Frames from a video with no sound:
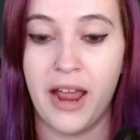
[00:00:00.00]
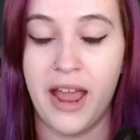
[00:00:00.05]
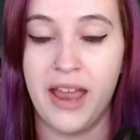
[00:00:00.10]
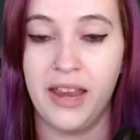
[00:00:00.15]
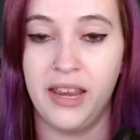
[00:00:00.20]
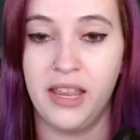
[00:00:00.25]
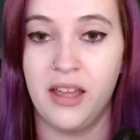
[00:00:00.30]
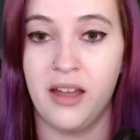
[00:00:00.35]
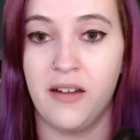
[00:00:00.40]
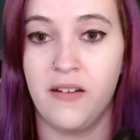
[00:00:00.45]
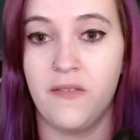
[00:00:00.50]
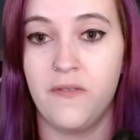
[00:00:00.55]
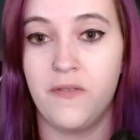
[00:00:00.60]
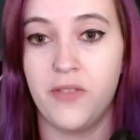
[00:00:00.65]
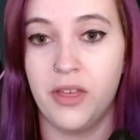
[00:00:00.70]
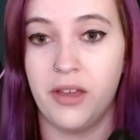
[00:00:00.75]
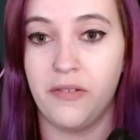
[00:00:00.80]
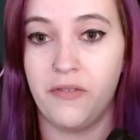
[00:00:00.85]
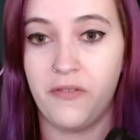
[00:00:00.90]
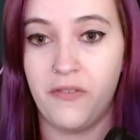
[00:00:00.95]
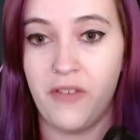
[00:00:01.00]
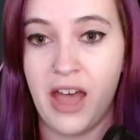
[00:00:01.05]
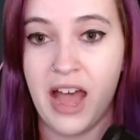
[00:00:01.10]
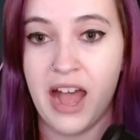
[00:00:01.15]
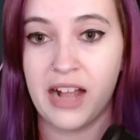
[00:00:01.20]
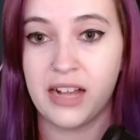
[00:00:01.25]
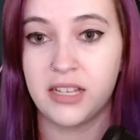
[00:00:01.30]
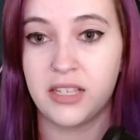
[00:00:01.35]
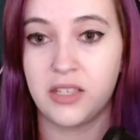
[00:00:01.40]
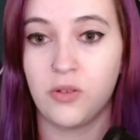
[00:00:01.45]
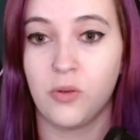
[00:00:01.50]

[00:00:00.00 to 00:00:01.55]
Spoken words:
any of the facts